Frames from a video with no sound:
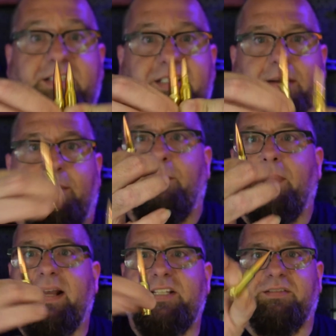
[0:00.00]
this is a
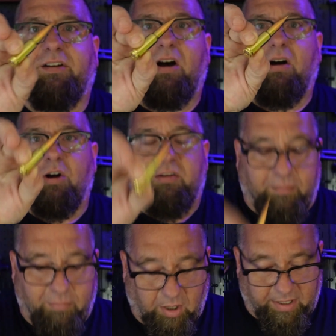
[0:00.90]
massive hog of
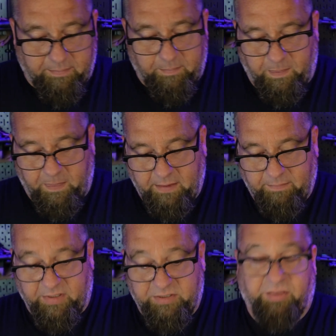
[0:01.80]
a bullet.
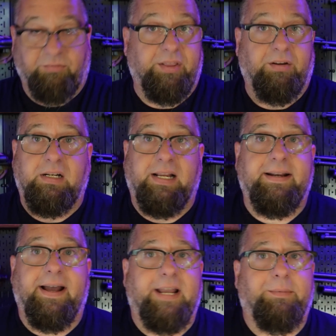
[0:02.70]
It's a
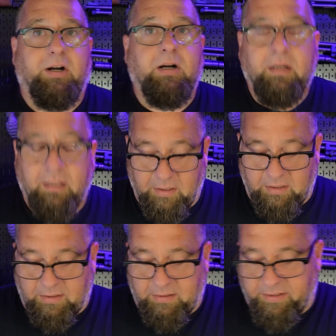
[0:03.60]
338 diameter.
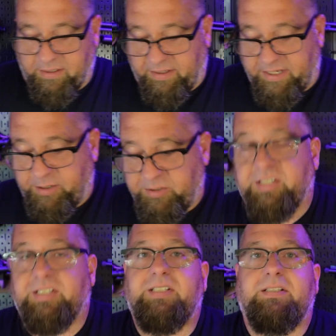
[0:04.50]
It
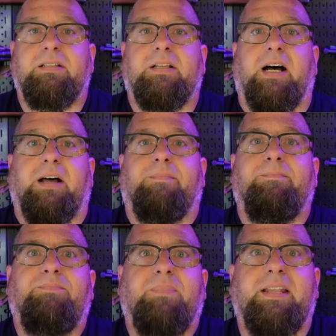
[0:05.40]
uses
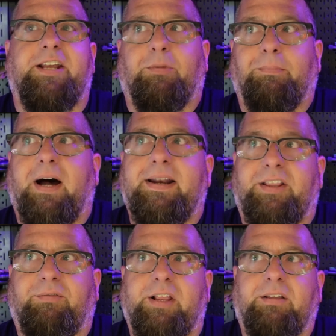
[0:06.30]
either
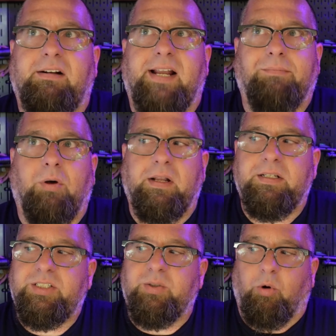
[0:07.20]
bonded 338
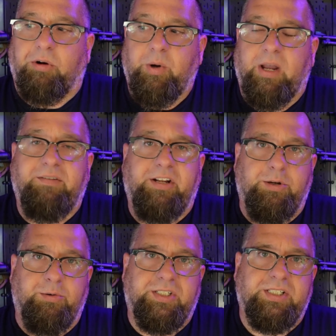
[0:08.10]
bullets, or you have to
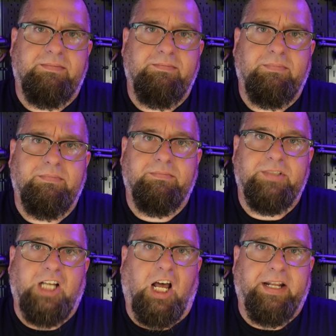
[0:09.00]
use
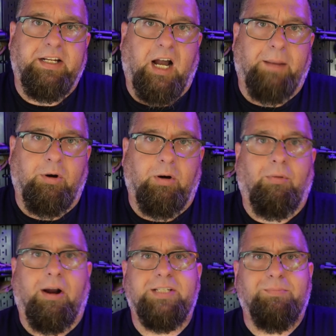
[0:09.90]
solid copper or
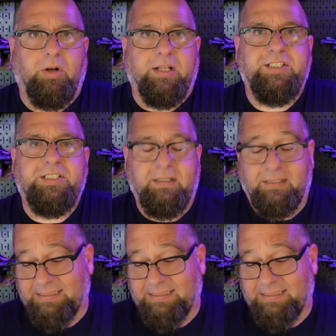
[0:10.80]
brass bullets.